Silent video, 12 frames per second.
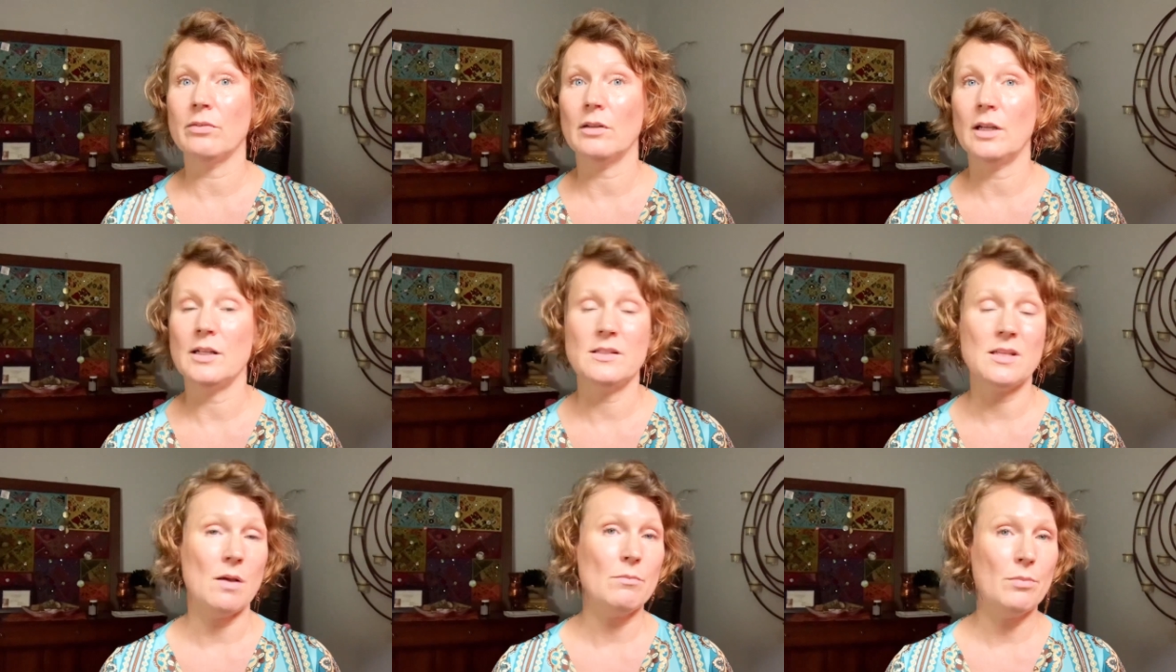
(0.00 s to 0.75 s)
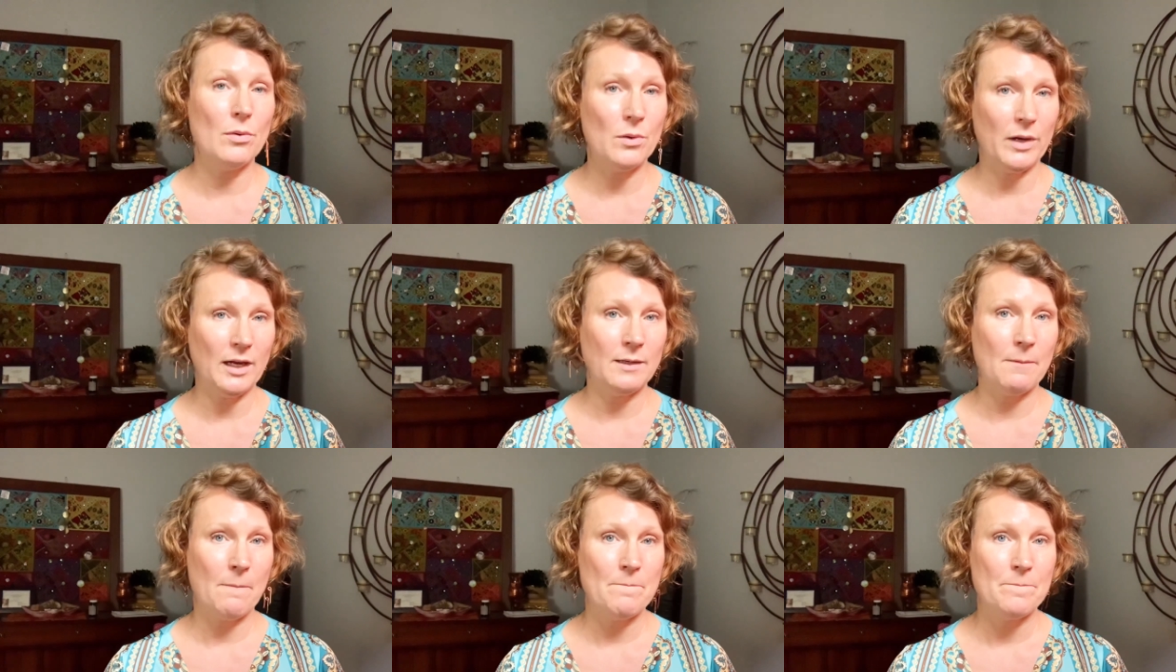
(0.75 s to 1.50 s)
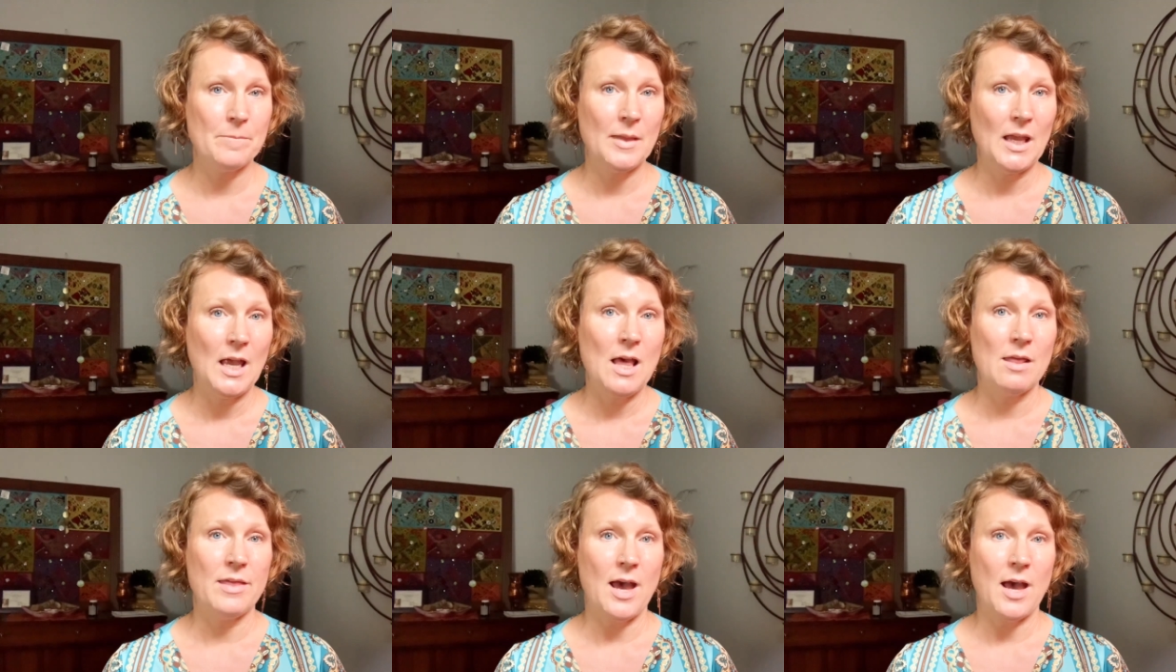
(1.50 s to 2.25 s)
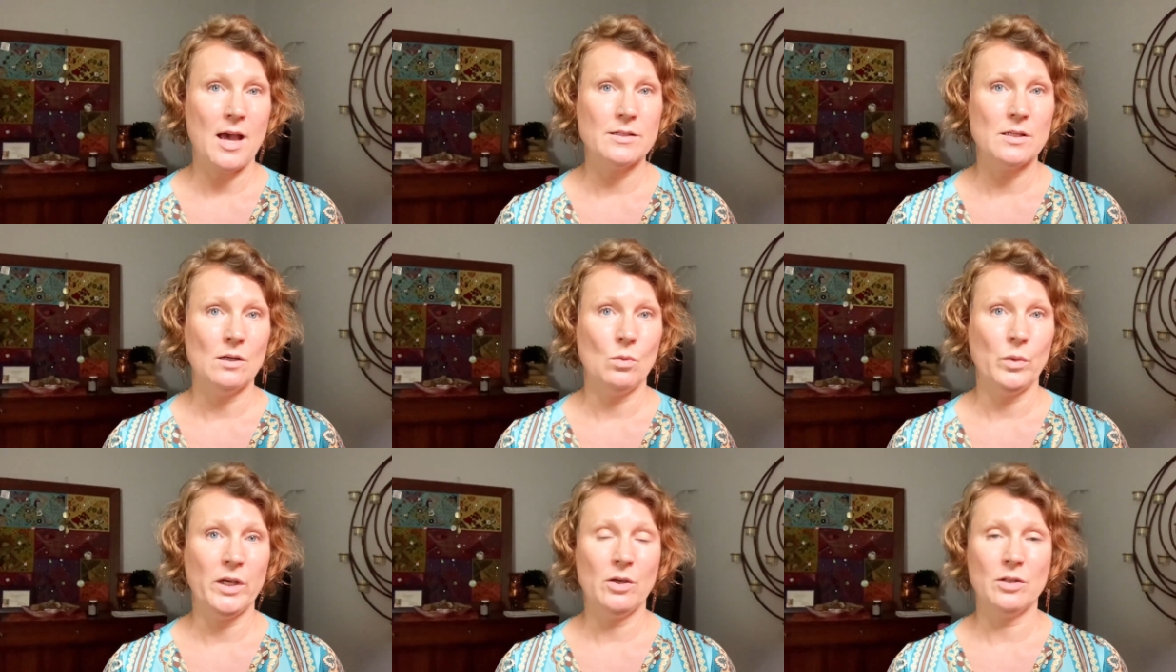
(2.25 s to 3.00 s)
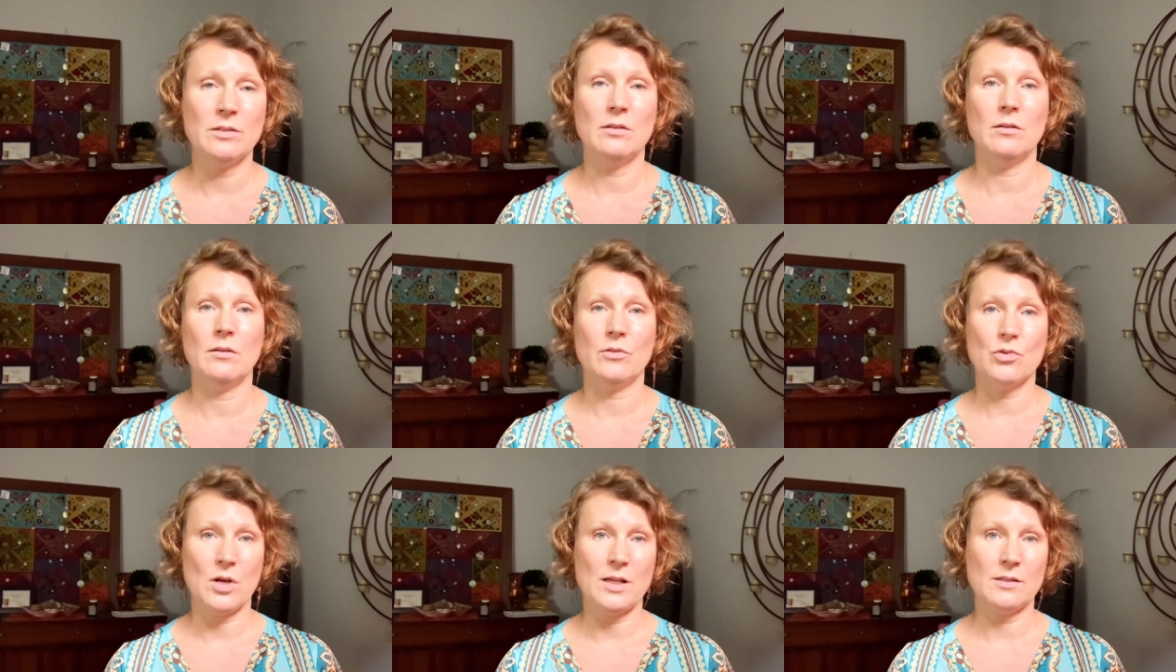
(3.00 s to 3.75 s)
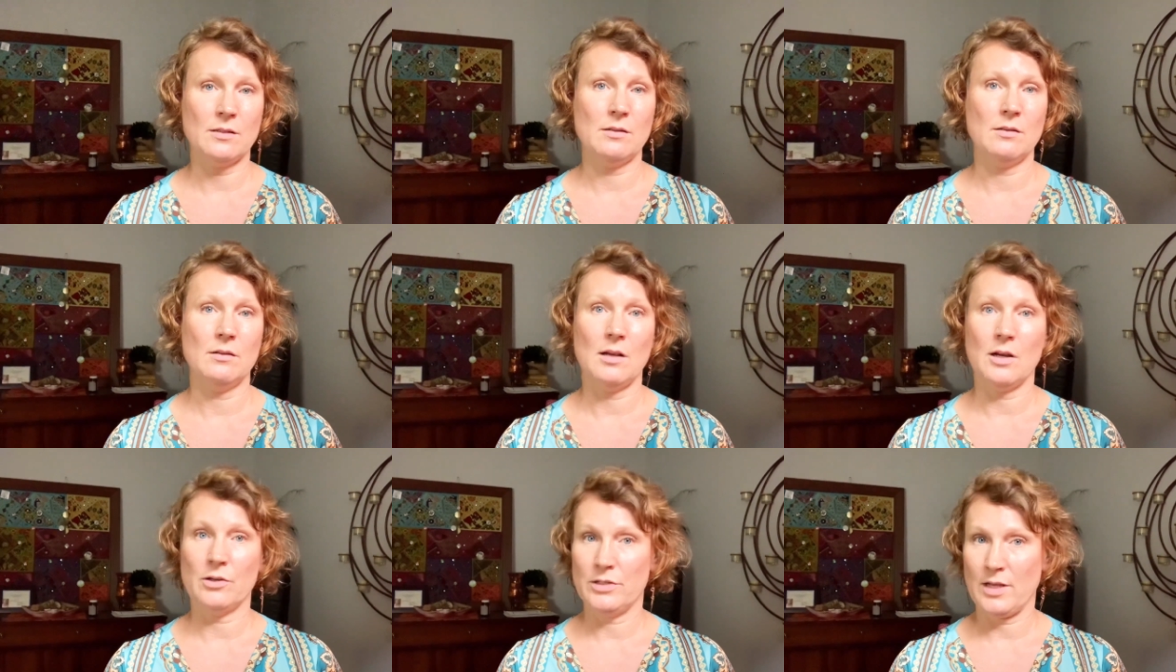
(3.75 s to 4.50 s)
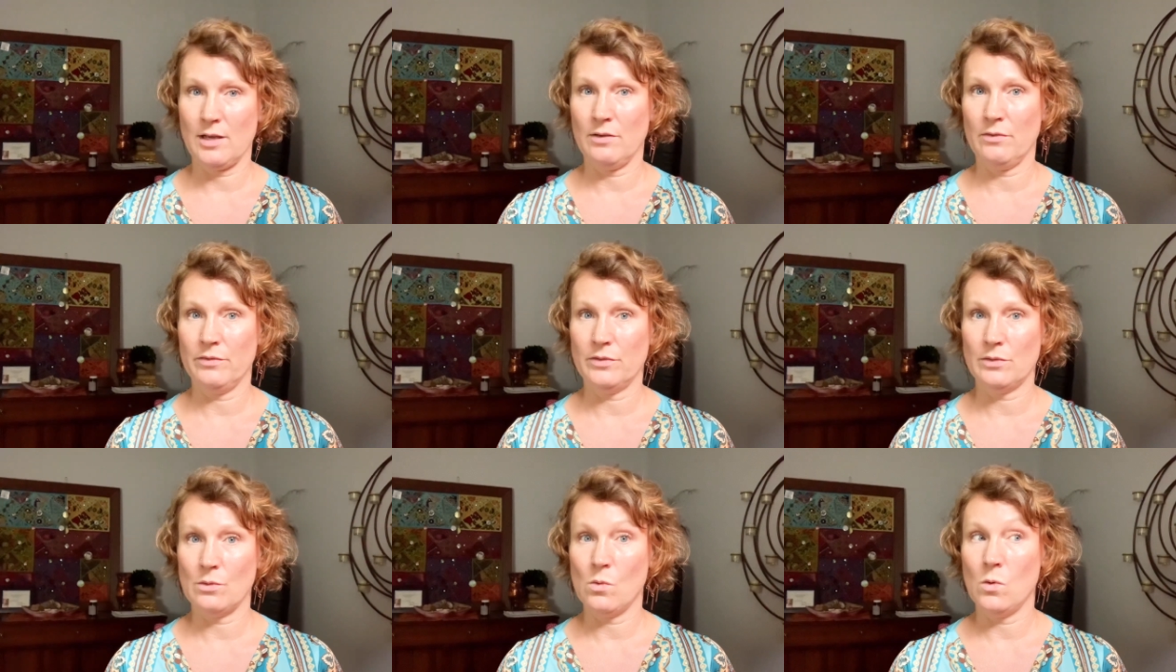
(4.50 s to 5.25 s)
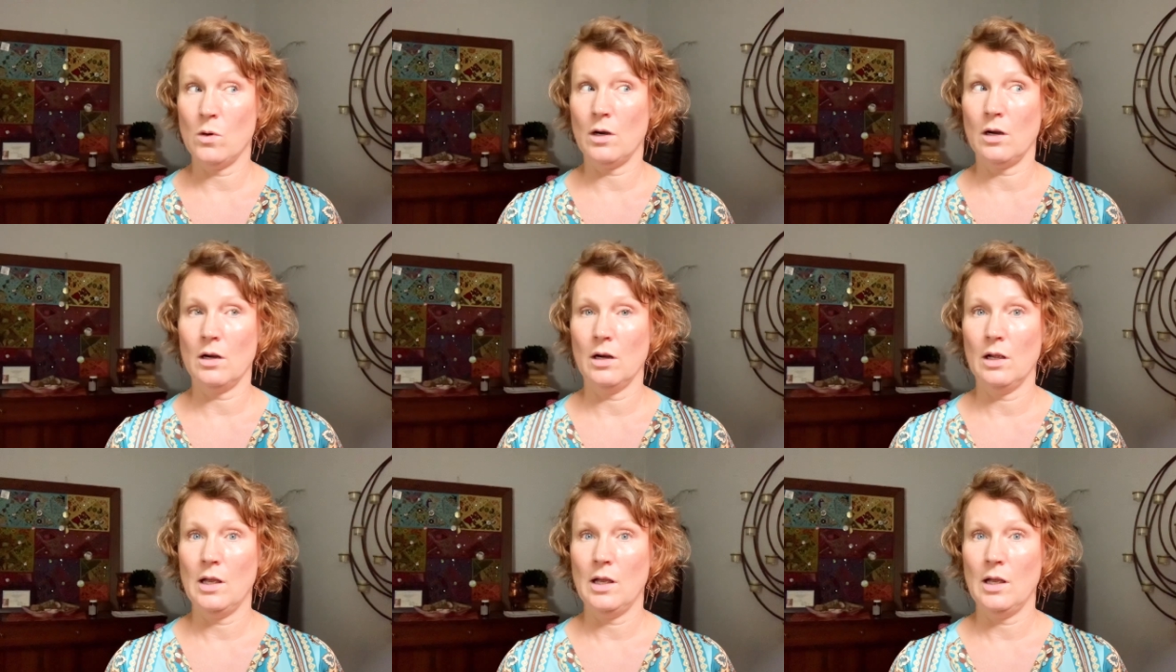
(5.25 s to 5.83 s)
at some point that we couldn't trust ourselves, or